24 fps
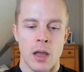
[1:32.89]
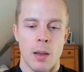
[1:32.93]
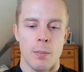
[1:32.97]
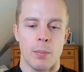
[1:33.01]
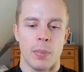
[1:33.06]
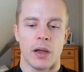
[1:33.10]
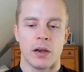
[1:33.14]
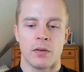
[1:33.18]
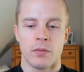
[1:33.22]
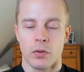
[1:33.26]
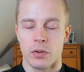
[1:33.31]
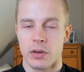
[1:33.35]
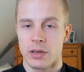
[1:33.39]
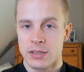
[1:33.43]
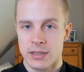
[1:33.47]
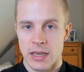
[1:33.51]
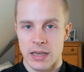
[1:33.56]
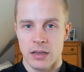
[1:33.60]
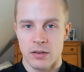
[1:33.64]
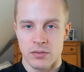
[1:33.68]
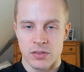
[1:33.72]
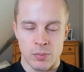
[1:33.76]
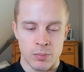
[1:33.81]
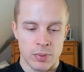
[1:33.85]
But for the
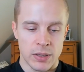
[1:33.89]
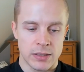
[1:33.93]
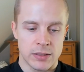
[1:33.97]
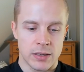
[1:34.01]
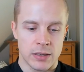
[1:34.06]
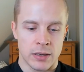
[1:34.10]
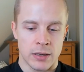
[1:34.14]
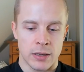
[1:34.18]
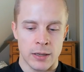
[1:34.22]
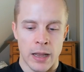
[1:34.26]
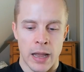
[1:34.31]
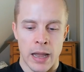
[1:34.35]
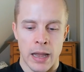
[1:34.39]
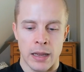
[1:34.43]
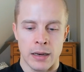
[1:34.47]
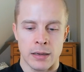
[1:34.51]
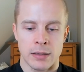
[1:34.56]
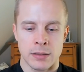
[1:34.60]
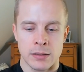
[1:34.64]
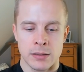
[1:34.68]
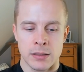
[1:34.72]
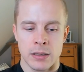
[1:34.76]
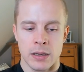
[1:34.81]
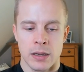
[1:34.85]
sake of simplicity
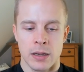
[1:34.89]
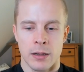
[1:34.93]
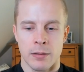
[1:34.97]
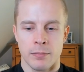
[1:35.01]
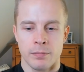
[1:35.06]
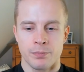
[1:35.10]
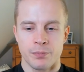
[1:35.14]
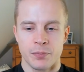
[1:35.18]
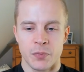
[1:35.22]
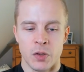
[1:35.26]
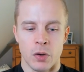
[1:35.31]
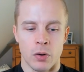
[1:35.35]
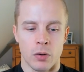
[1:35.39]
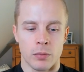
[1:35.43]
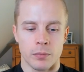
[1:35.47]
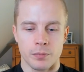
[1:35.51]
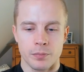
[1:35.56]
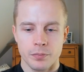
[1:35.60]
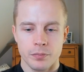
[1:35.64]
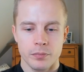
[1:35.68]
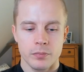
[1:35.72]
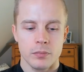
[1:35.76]
and um, you know,